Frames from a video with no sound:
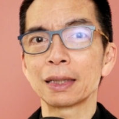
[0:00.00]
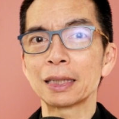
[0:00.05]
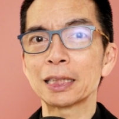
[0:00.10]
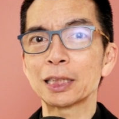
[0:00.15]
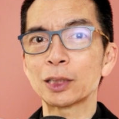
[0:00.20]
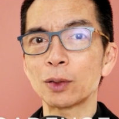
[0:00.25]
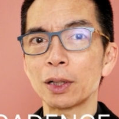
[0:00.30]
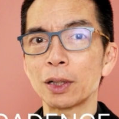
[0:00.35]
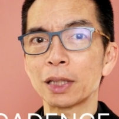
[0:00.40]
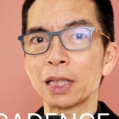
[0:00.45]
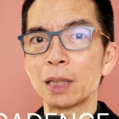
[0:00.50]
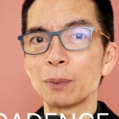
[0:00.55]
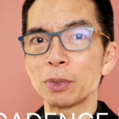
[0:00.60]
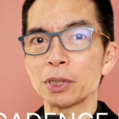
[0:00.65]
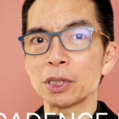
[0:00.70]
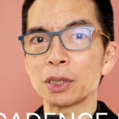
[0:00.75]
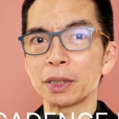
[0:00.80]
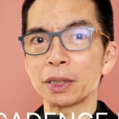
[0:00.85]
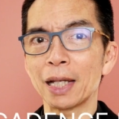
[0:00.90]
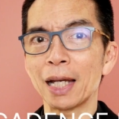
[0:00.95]
try to keep this
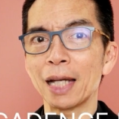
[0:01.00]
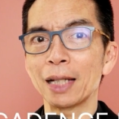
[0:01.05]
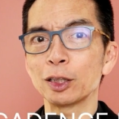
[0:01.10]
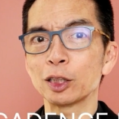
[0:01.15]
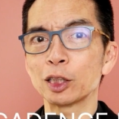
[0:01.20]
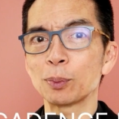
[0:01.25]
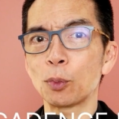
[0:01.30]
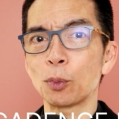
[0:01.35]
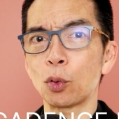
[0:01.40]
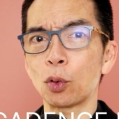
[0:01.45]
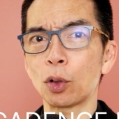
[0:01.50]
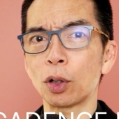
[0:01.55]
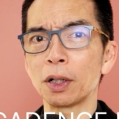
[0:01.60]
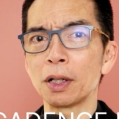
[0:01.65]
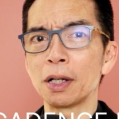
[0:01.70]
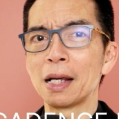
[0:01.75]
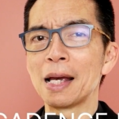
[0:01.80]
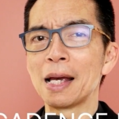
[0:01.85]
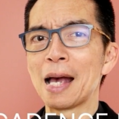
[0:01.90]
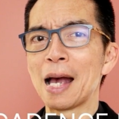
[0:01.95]
in cadence more.
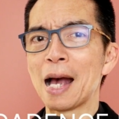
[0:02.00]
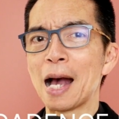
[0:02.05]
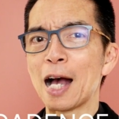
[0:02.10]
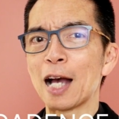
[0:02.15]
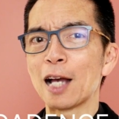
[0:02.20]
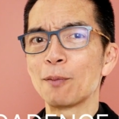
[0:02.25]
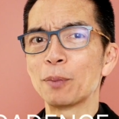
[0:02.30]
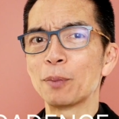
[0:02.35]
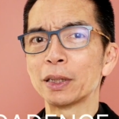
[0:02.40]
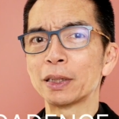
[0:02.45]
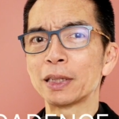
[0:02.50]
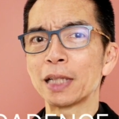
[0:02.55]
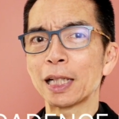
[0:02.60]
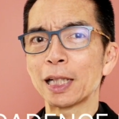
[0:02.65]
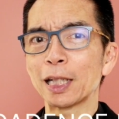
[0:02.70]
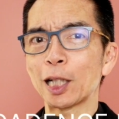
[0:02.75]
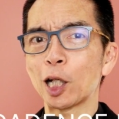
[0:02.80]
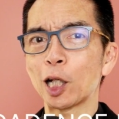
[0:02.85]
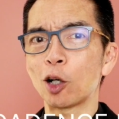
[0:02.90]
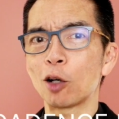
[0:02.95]
I've been taking
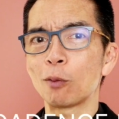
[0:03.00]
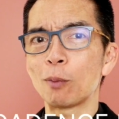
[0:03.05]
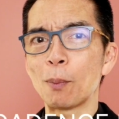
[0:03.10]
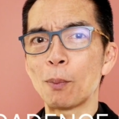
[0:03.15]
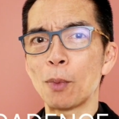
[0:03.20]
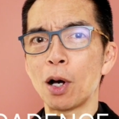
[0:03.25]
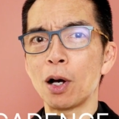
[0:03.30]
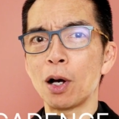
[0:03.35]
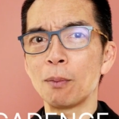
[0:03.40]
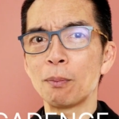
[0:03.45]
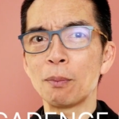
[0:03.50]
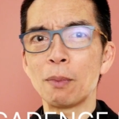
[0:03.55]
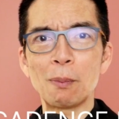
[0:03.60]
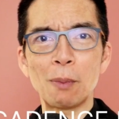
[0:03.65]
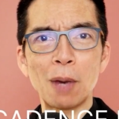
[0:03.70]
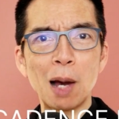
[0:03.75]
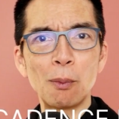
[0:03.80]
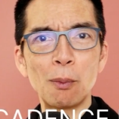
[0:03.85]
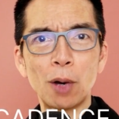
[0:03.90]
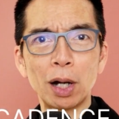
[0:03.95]
care of my mom. My
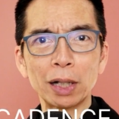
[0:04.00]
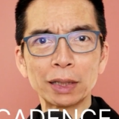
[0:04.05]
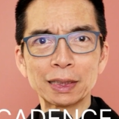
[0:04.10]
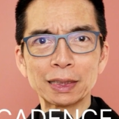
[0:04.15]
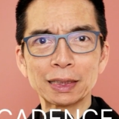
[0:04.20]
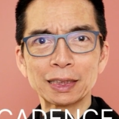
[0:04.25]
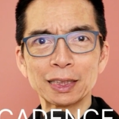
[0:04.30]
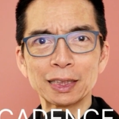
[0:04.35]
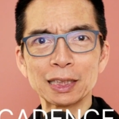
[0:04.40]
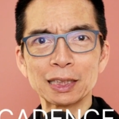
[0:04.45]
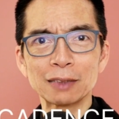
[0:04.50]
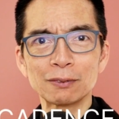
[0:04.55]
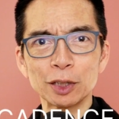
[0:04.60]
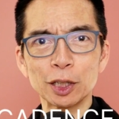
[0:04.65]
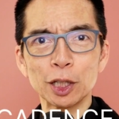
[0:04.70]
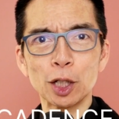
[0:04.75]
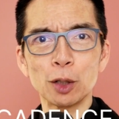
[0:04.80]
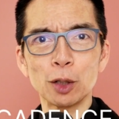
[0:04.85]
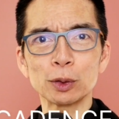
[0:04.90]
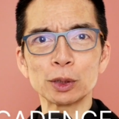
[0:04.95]
mom watches these
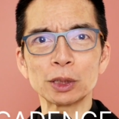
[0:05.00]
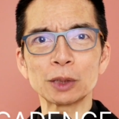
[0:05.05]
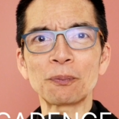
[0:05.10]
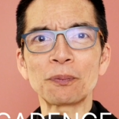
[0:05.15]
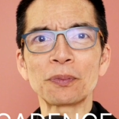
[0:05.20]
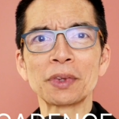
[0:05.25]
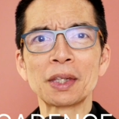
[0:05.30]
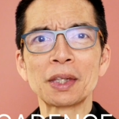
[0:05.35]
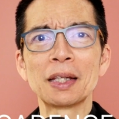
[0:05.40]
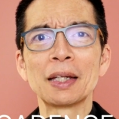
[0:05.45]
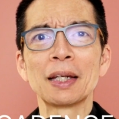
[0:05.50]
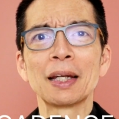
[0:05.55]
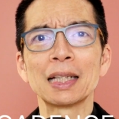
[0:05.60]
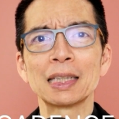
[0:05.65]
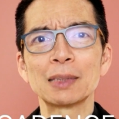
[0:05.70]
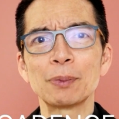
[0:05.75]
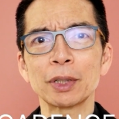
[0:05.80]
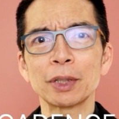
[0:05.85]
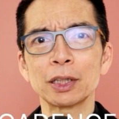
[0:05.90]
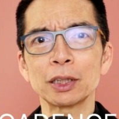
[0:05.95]
videos. It's
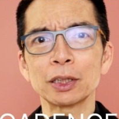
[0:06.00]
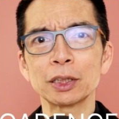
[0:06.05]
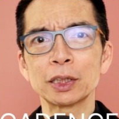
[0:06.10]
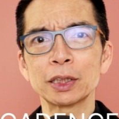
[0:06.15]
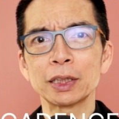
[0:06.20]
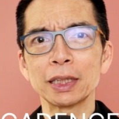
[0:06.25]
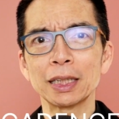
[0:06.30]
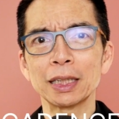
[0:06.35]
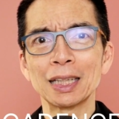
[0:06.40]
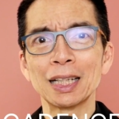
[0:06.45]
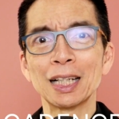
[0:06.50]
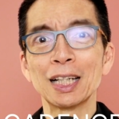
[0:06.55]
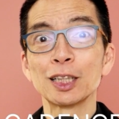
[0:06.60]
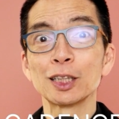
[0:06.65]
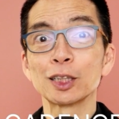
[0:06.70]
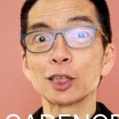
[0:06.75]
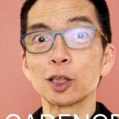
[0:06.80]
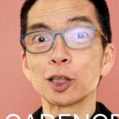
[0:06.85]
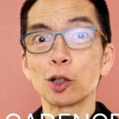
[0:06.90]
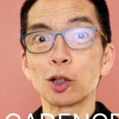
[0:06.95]
because she
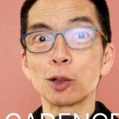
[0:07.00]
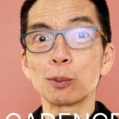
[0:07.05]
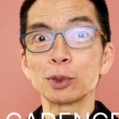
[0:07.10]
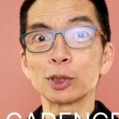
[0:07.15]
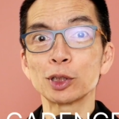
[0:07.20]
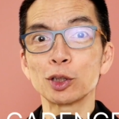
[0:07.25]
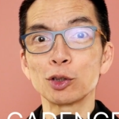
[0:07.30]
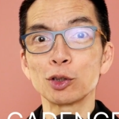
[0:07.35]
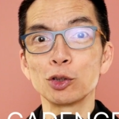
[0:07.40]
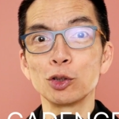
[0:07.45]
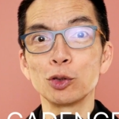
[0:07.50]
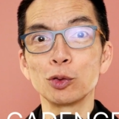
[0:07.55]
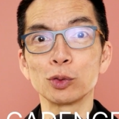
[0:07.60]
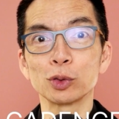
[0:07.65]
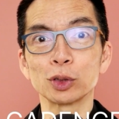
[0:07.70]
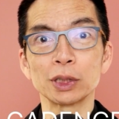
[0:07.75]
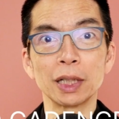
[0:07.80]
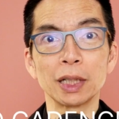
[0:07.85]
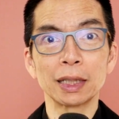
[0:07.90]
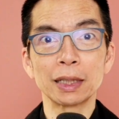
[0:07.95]
slurps her
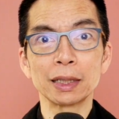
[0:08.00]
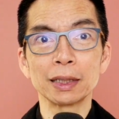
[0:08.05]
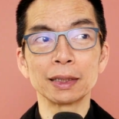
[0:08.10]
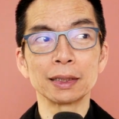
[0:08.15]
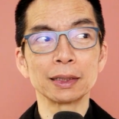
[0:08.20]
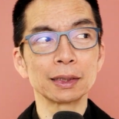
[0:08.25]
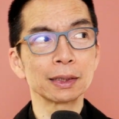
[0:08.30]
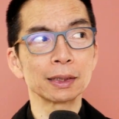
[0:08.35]
noodles like this. It's not real